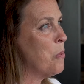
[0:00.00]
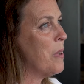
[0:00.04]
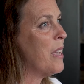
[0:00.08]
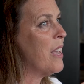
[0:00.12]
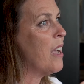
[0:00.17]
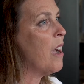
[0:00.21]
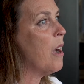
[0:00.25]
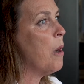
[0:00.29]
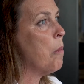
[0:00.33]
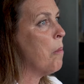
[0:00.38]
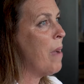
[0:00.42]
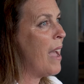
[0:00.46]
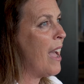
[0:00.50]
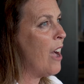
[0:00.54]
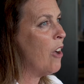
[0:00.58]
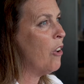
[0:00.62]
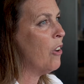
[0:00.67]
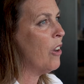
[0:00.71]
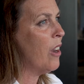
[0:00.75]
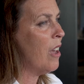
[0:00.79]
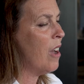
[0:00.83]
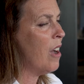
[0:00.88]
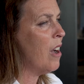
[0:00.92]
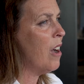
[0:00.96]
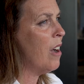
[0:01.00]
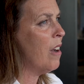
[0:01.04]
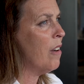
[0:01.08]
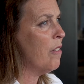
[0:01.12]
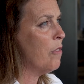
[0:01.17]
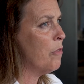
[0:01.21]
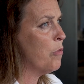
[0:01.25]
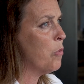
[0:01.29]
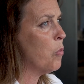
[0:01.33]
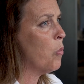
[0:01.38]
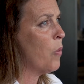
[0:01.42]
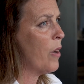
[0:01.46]
we come out of
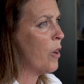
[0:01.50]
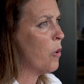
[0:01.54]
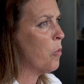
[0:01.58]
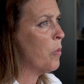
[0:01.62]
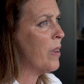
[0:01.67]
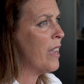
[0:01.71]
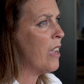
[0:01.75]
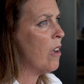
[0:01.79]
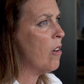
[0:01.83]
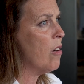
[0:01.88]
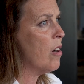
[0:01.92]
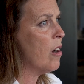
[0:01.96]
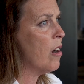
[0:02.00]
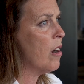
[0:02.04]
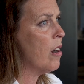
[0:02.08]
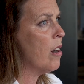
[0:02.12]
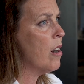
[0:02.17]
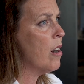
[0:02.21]
where we are.